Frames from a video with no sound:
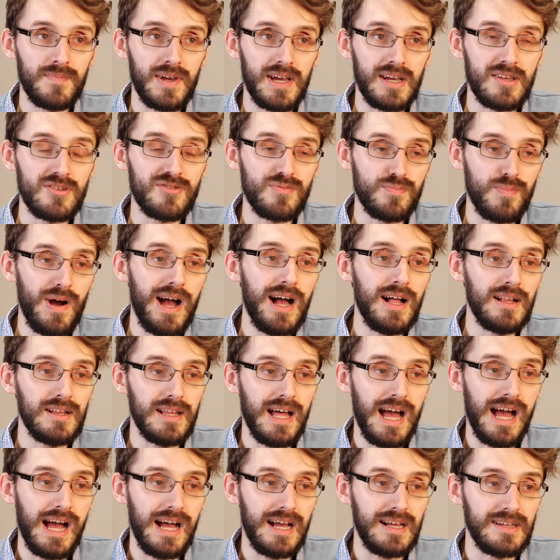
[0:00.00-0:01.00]
As
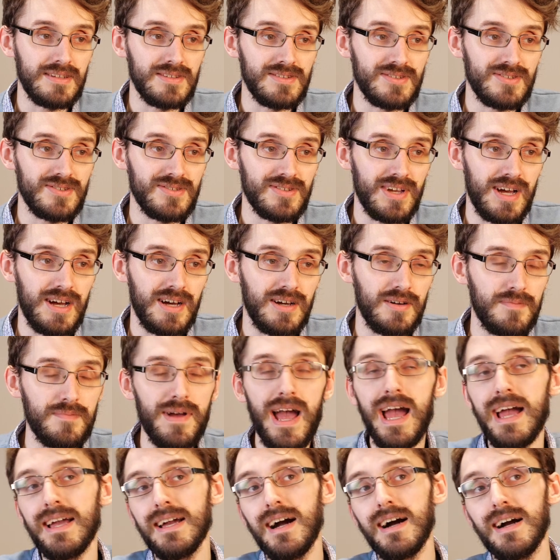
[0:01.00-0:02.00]
well as
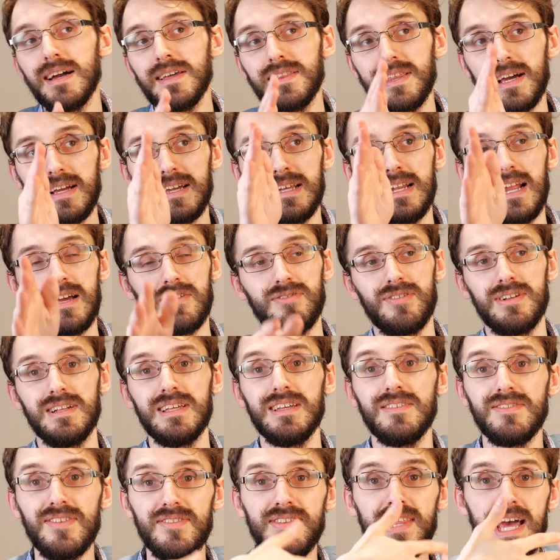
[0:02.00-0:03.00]
AI that can
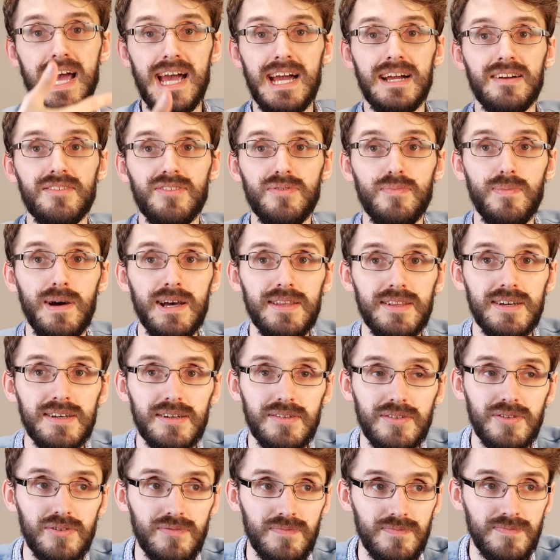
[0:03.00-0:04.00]
actually detect whether
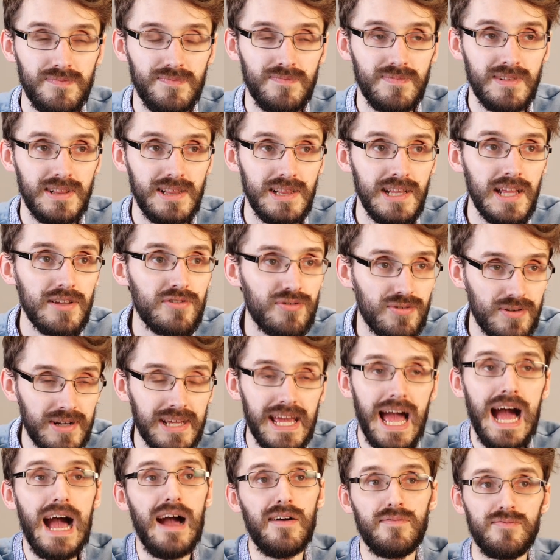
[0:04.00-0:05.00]
you literally
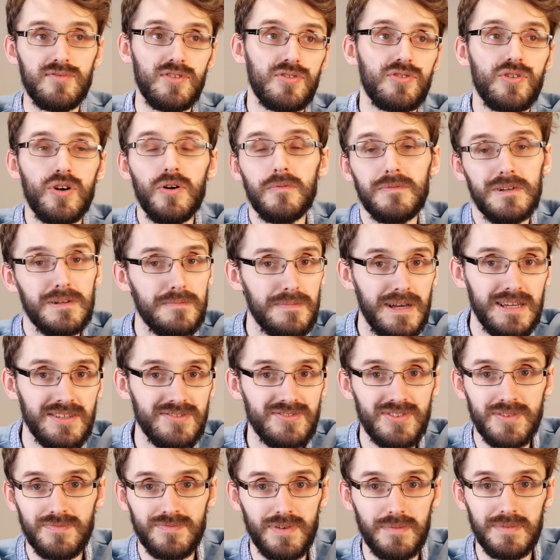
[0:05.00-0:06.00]
have just copied and
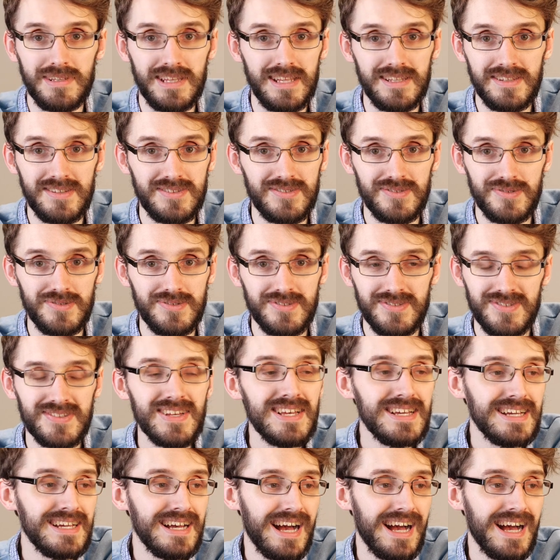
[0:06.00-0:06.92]
pasted from another source.